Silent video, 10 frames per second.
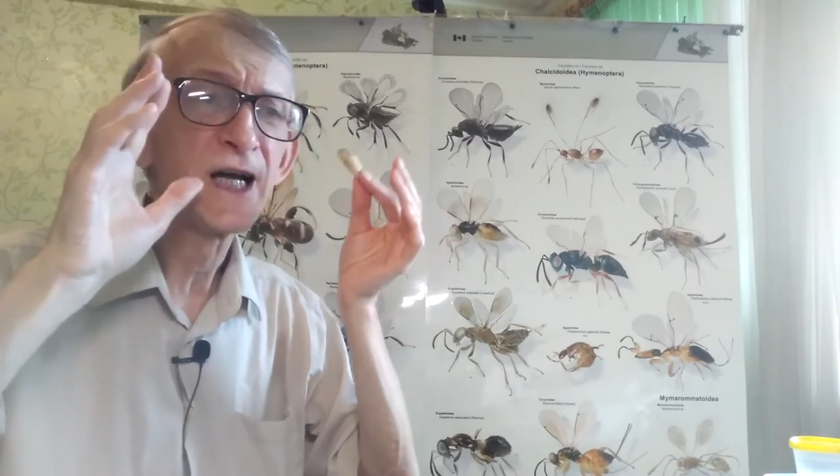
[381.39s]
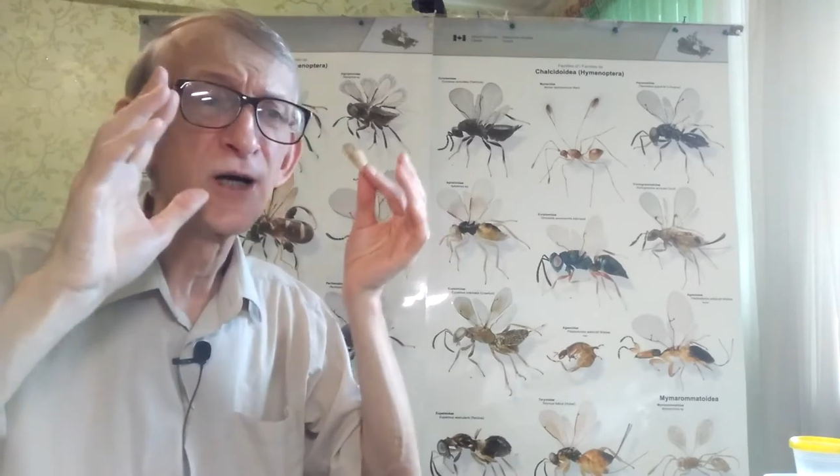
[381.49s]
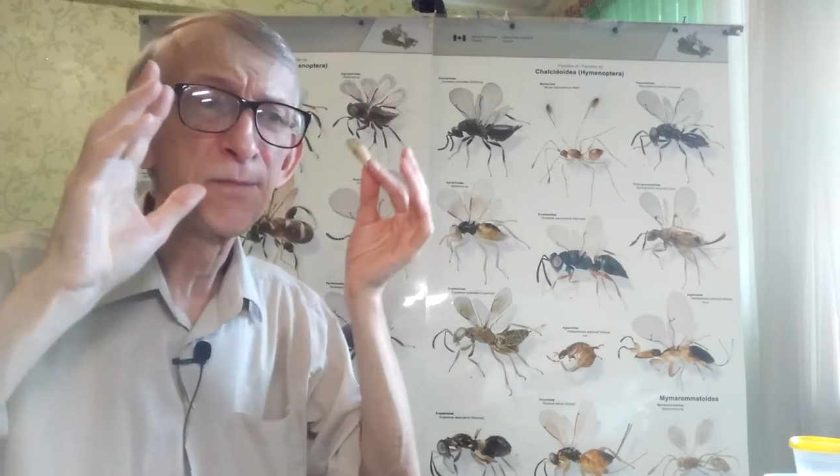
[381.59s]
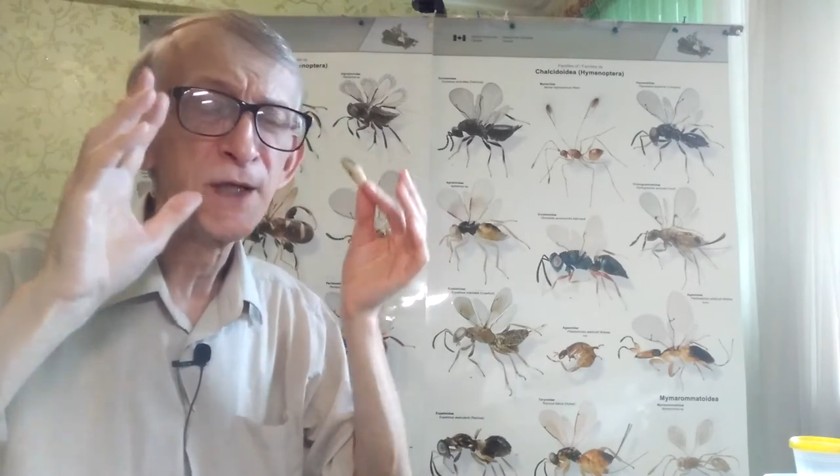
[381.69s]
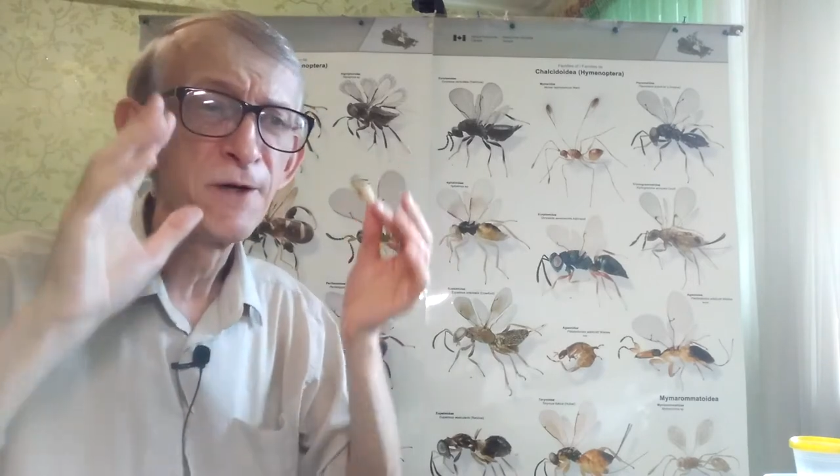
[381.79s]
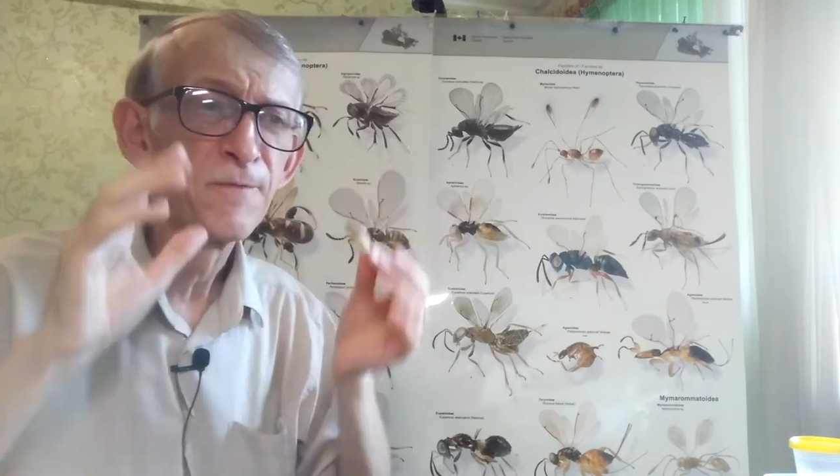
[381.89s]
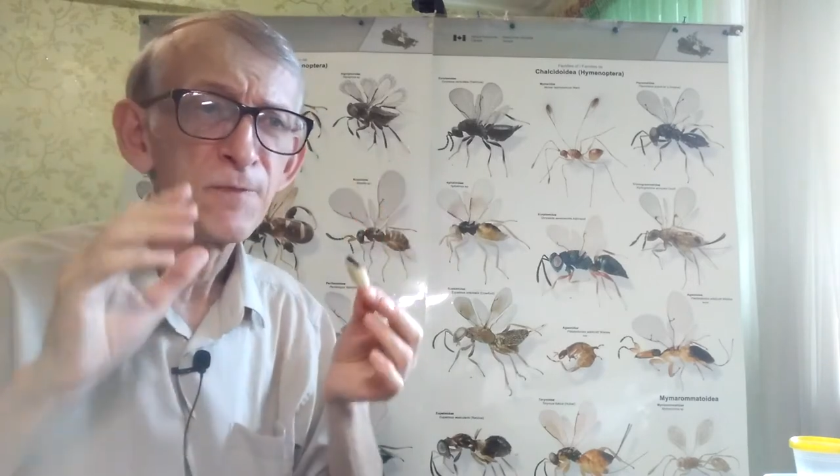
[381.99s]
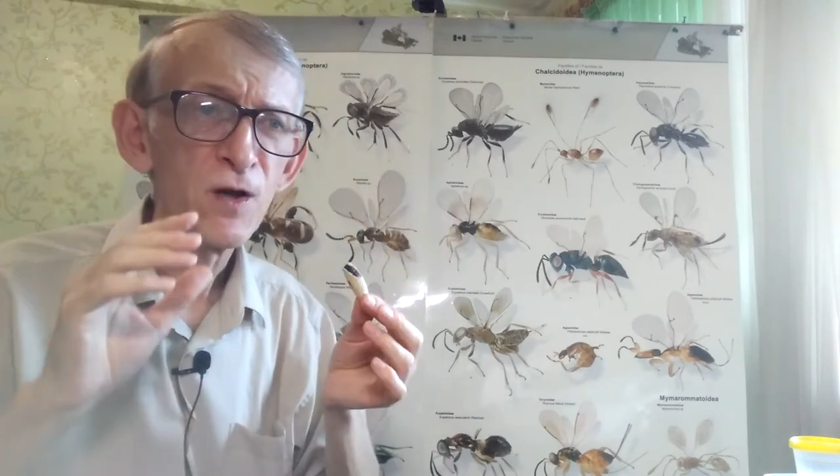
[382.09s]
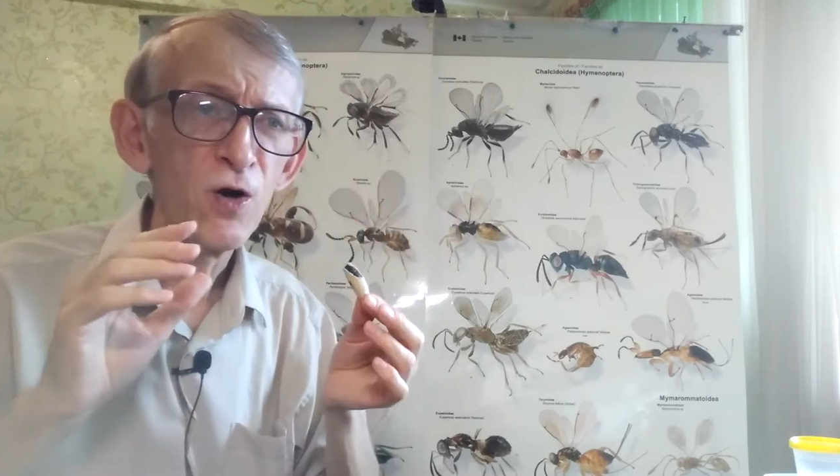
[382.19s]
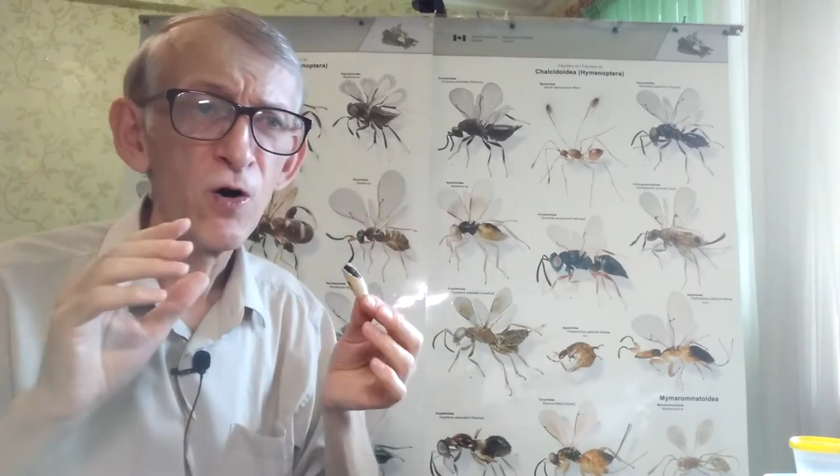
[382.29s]
canopy
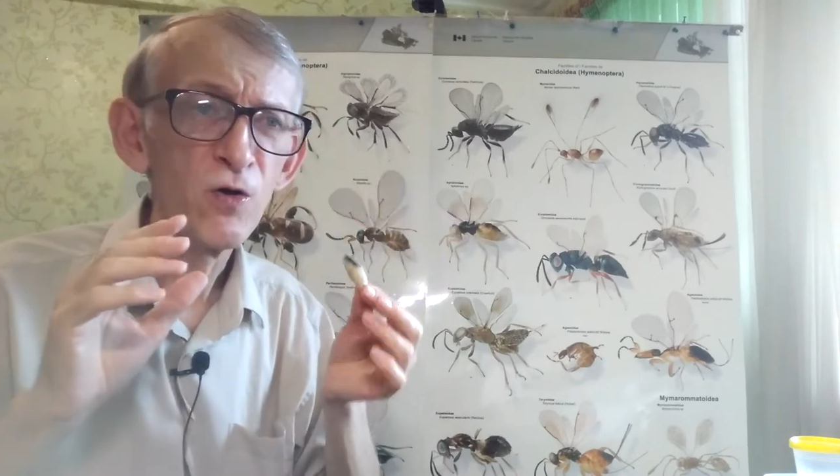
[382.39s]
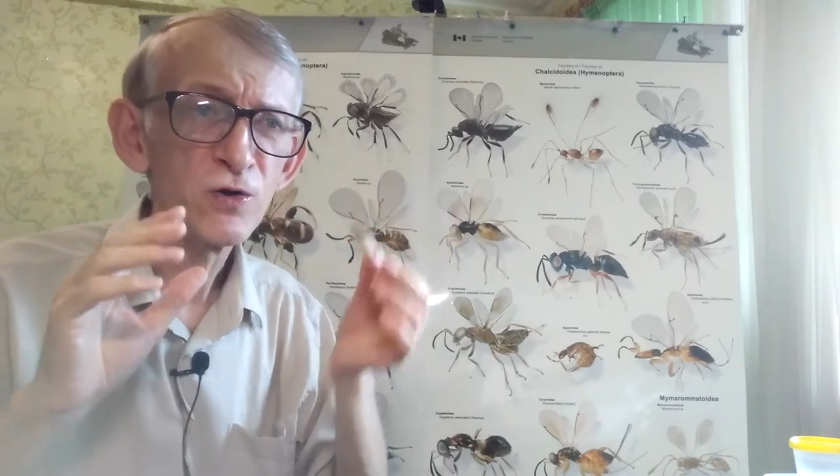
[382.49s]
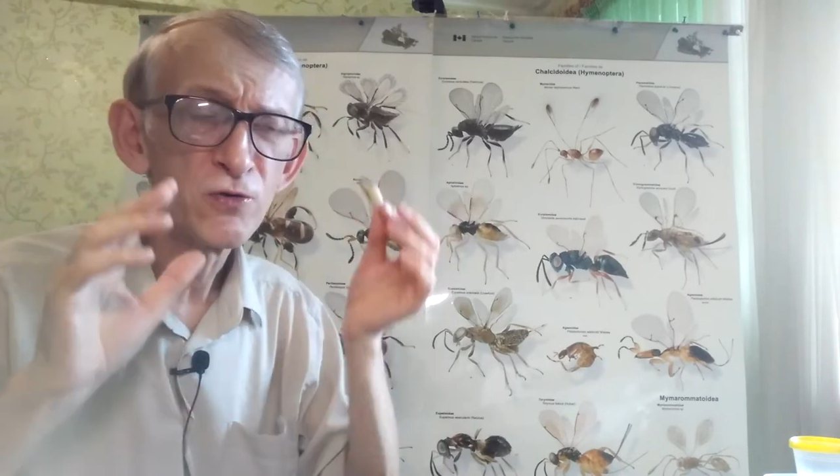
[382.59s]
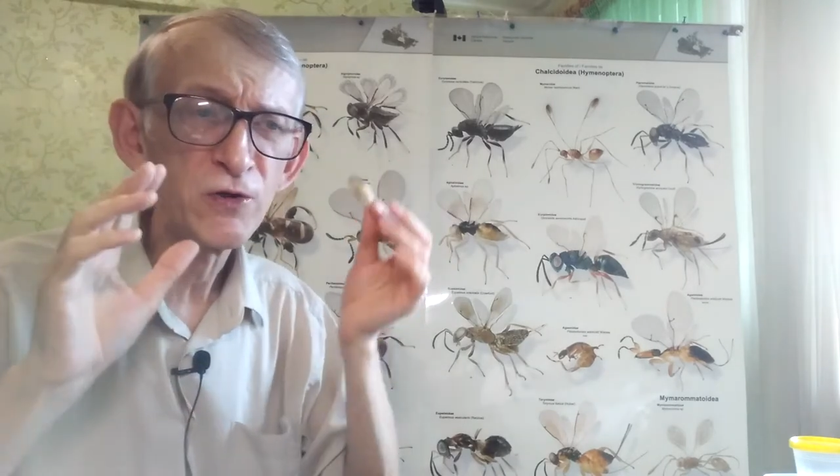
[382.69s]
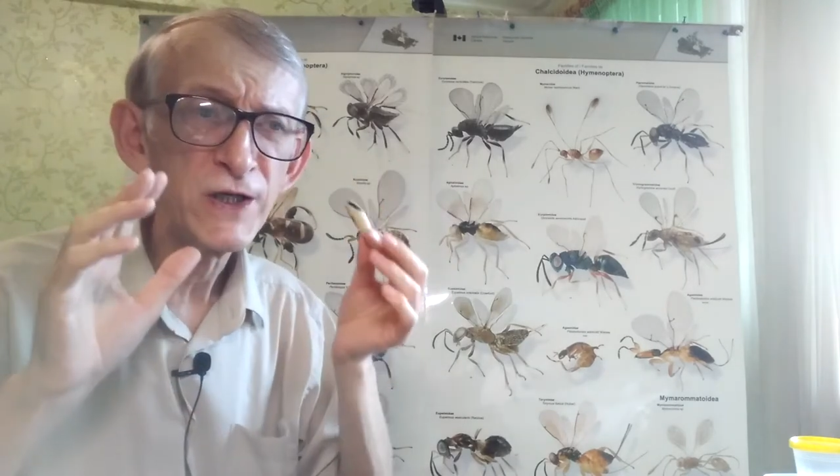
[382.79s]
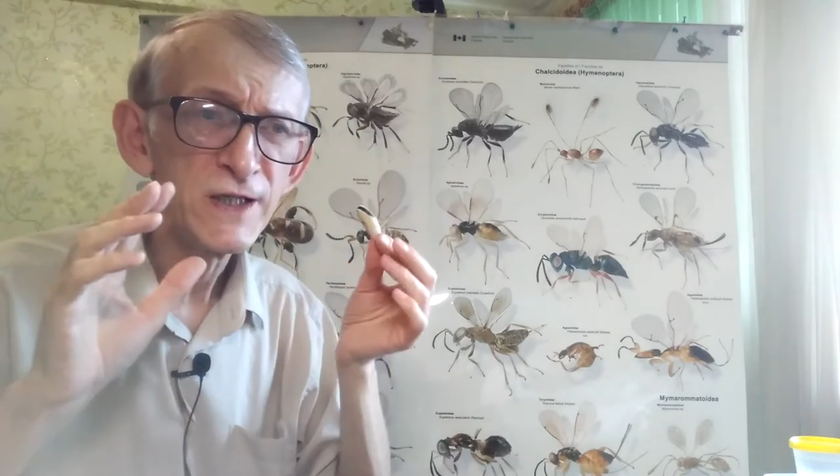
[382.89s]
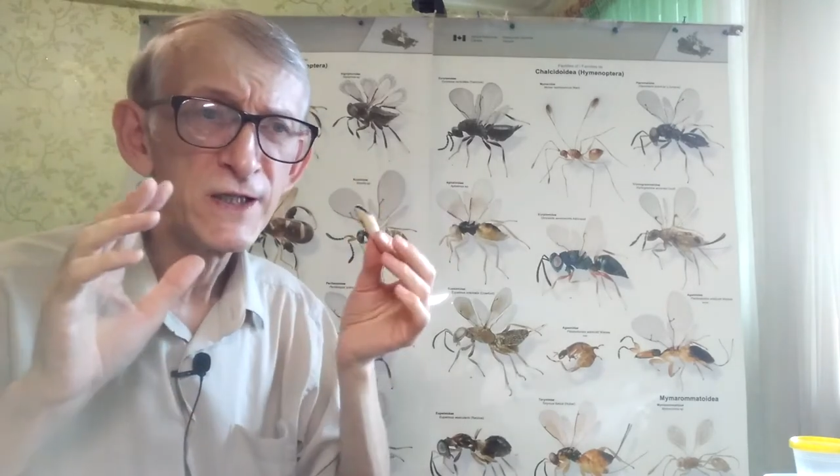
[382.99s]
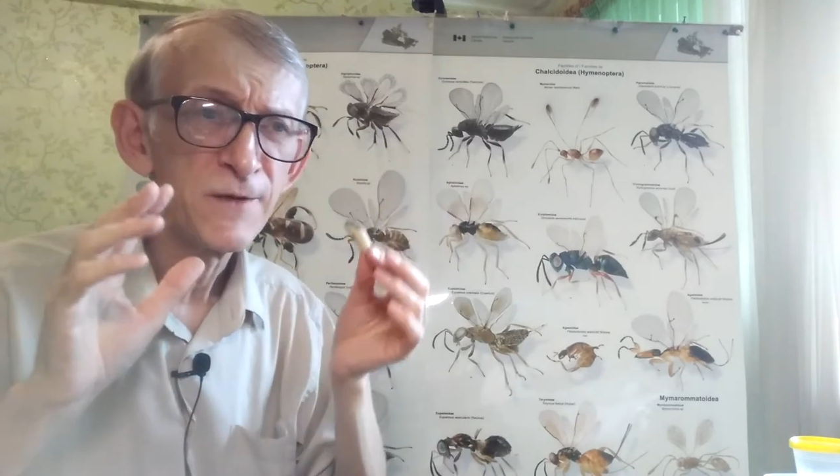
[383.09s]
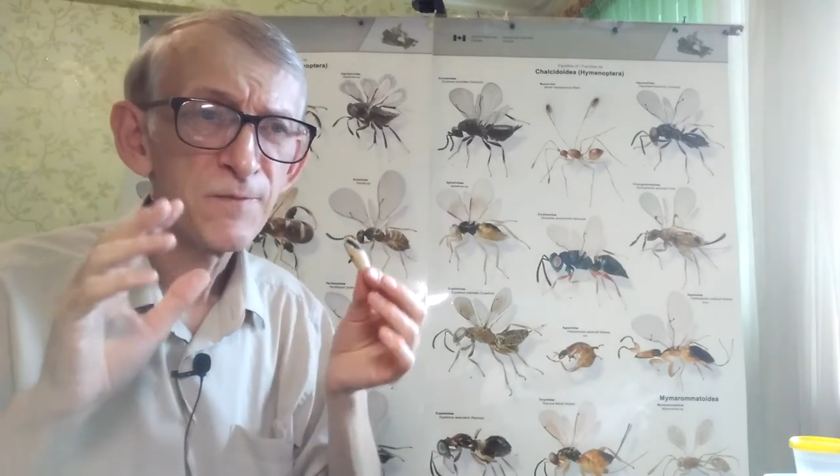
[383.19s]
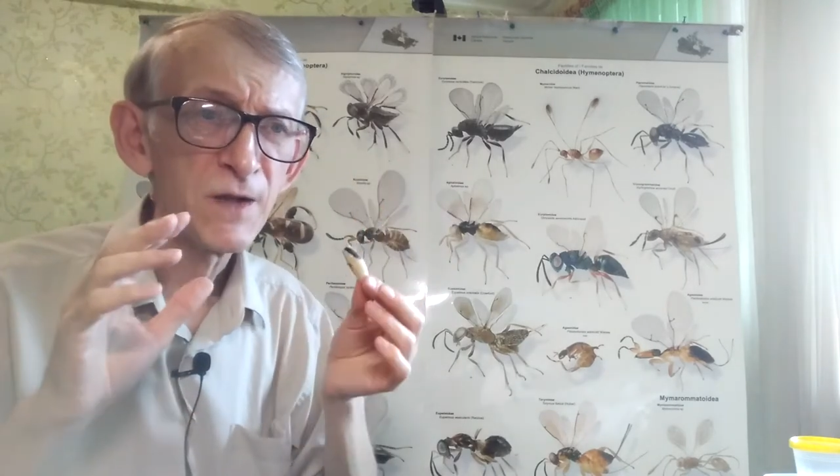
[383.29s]
on trees,